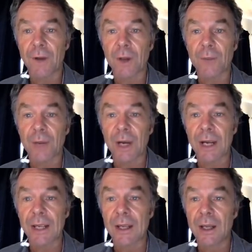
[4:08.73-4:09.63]
followed
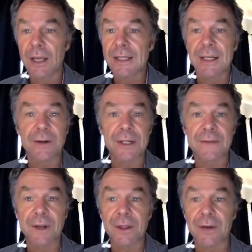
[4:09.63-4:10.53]
by a series
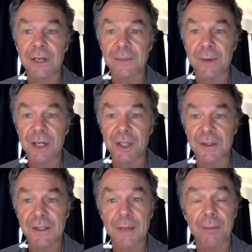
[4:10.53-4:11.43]
of other
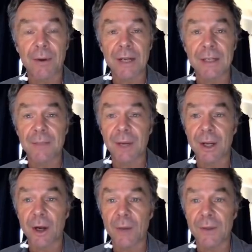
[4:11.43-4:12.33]
expressions separated by
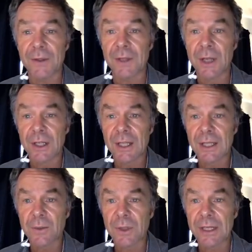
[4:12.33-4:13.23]
commas. So
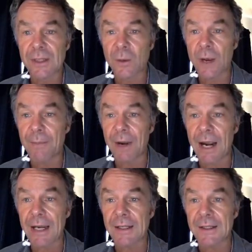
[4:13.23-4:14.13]
that's what these square
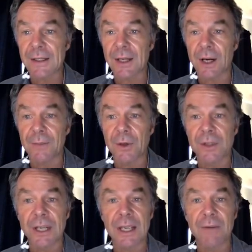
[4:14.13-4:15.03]
brackets that I'm
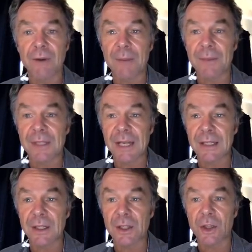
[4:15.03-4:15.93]
using here
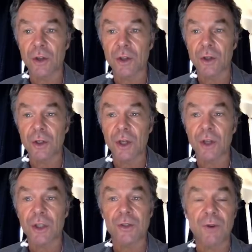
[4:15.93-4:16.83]
represent, and
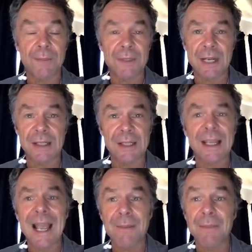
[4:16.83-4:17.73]
the just represents there
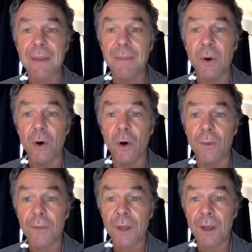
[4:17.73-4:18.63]
can be more.
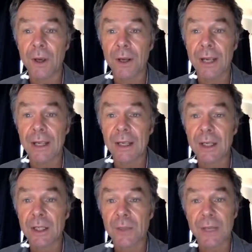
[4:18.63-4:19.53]
Okay,
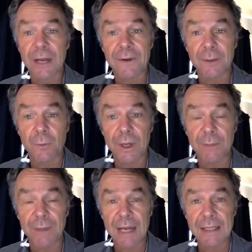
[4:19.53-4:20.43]
so we
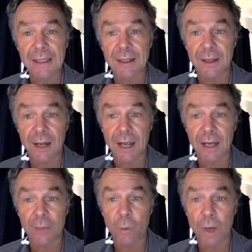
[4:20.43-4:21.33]
can pass in
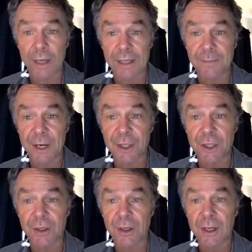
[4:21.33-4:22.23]
one
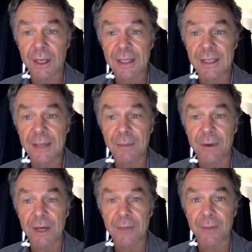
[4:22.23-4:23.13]
expression
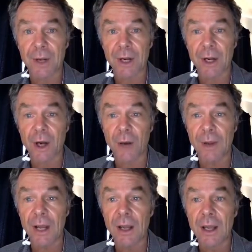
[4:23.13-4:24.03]
separated by a
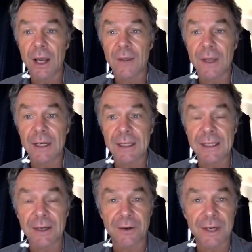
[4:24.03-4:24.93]
comma and then a
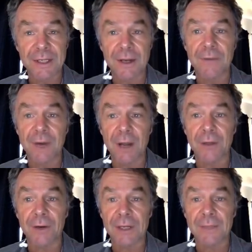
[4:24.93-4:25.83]
series of
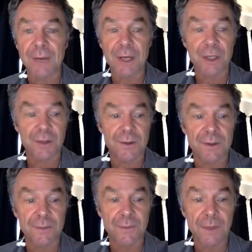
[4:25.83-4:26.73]
other
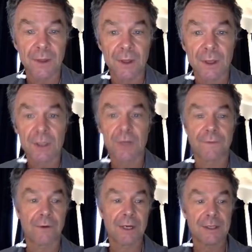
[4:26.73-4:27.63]
expressions. So
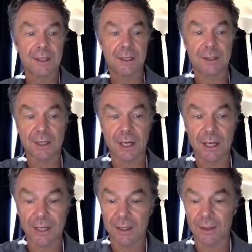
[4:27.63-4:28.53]
for instance,
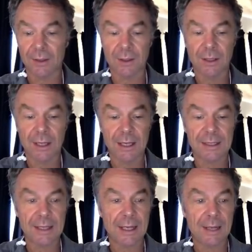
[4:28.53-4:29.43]
I can
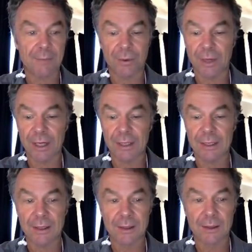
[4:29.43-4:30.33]
say
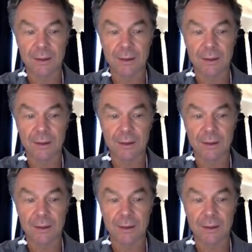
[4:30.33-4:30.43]
print